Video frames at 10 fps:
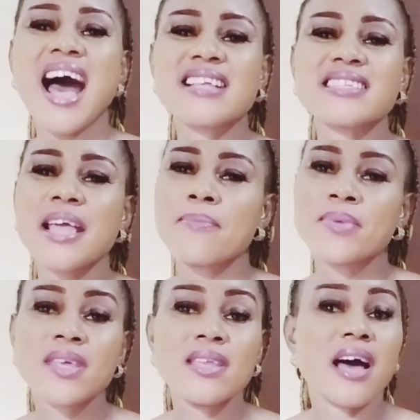as
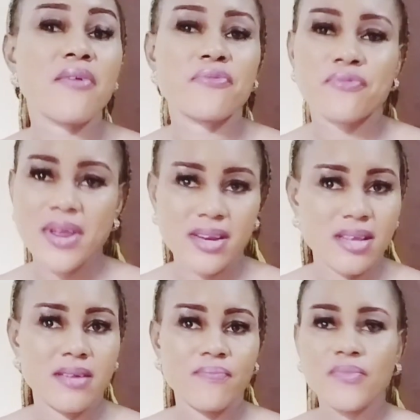a beginner
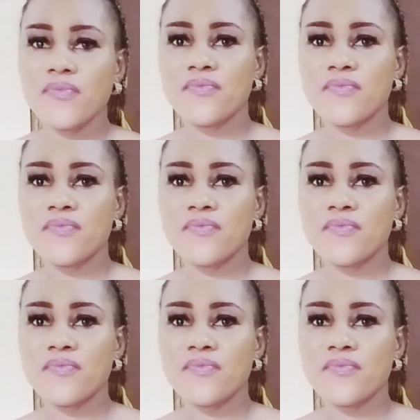friendly.